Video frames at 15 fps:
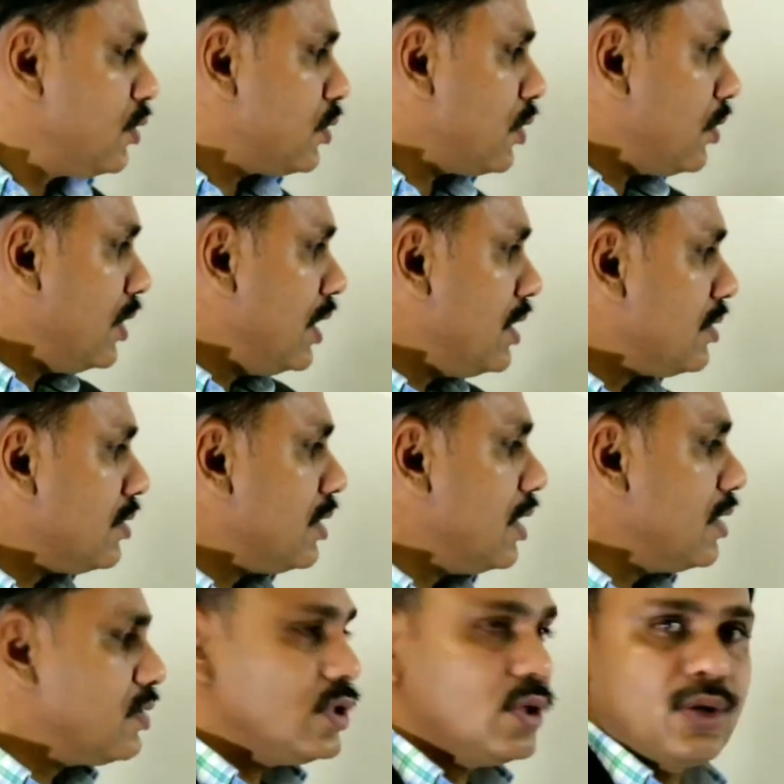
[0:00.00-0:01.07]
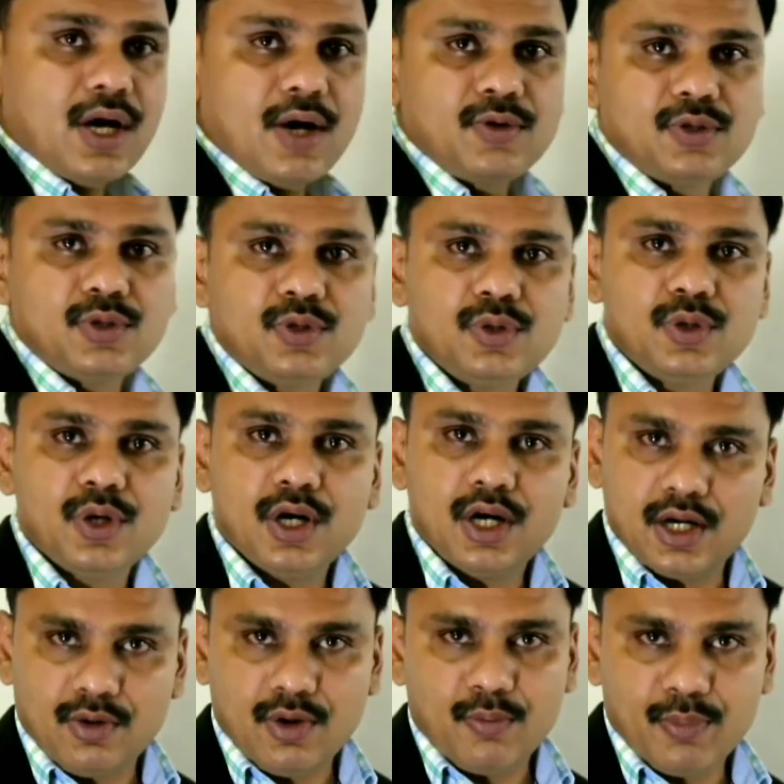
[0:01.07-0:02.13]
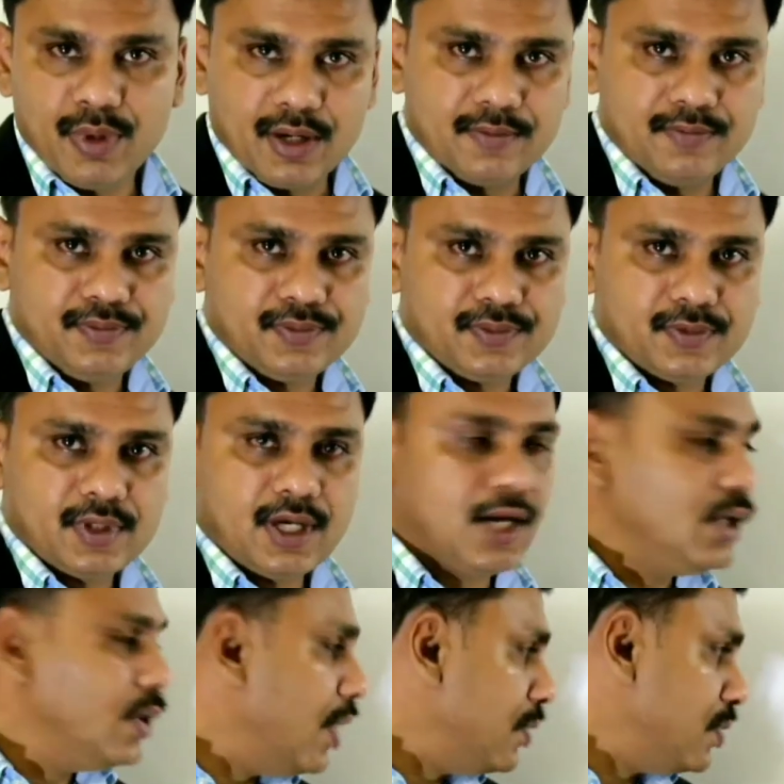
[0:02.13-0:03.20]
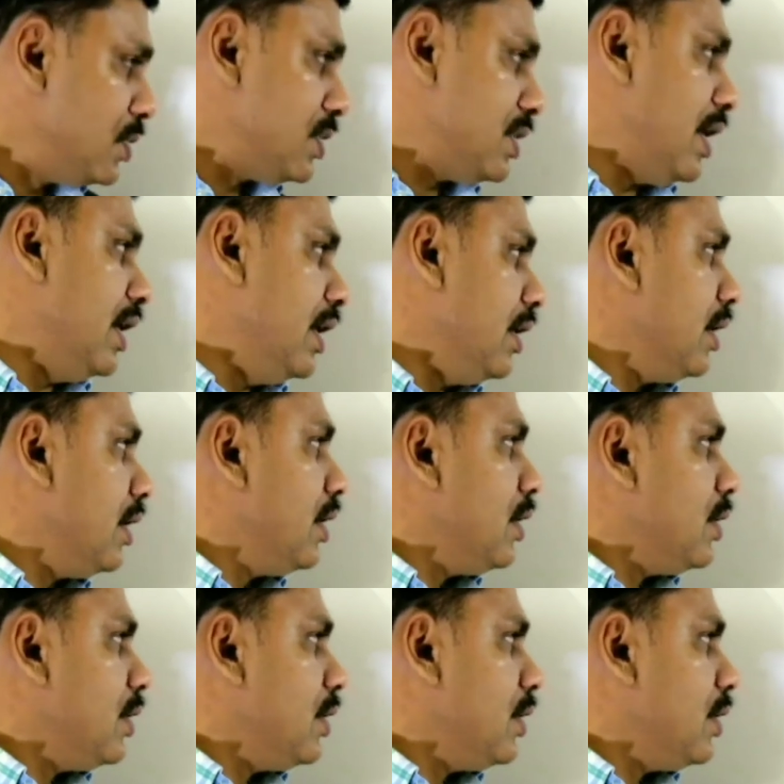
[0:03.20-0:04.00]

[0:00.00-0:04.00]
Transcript: So these things you have to remember and you have to study.